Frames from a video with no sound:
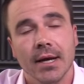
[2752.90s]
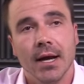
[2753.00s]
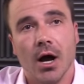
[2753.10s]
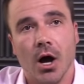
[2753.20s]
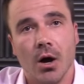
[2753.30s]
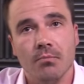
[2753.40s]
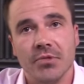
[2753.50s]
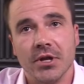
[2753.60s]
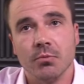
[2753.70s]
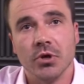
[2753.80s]
um,
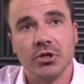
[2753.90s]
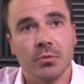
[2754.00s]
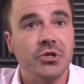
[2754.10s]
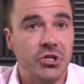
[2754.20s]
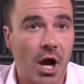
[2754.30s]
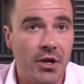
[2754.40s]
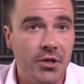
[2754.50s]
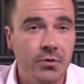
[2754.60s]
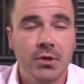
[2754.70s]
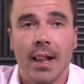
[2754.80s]
that, would, that would shock
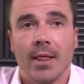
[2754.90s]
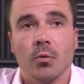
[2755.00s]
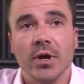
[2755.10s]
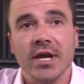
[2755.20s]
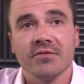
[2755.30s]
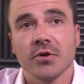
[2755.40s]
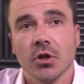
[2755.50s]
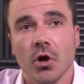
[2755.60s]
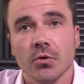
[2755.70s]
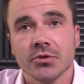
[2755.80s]
you. We have
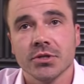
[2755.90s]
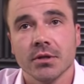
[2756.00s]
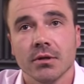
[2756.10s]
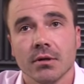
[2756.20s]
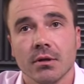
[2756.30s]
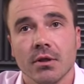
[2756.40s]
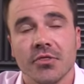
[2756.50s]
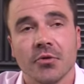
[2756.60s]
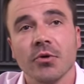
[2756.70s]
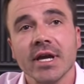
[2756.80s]
closed
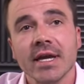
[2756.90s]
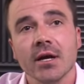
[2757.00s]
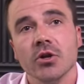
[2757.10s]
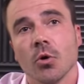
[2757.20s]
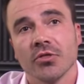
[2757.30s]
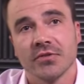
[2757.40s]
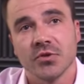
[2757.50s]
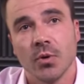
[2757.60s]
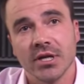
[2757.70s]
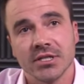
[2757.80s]
three north of
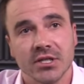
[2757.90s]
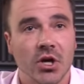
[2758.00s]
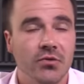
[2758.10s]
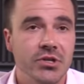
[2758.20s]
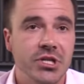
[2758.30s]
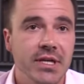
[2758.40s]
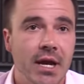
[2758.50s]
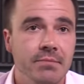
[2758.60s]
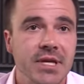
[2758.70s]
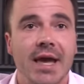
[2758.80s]
2,600
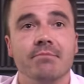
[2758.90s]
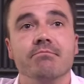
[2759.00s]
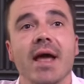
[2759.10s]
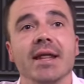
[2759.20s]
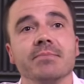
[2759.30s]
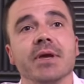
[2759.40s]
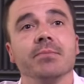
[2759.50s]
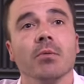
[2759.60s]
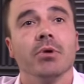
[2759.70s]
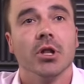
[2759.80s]
GMs and many
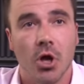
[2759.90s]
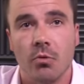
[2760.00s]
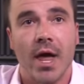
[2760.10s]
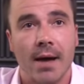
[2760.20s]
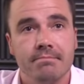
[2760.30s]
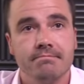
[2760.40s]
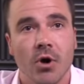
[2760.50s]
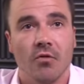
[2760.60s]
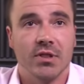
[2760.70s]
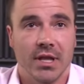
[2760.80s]
people below that
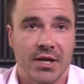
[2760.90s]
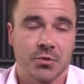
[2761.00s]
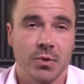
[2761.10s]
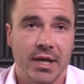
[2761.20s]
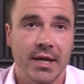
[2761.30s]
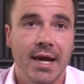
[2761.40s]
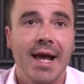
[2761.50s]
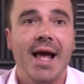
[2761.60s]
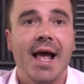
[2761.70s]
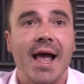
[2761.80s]
over the last week.
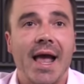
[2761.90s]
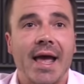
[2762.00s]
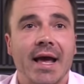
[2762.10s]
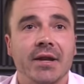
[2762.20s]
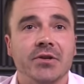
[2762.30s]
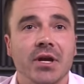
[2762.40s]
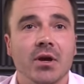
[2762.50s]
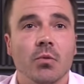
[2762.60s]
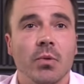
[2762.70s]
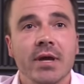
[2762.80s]
And
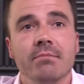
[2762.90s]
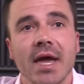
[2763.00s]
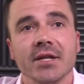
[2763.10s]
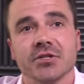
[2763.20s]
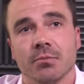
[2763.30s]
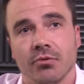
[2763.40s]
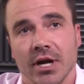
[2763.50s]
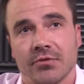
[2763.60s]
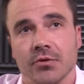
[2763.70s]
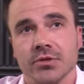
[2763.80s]
we made some
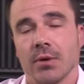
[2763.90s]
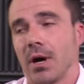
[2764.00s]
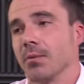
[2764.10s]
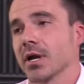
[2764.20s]
breakthroughs. I, I want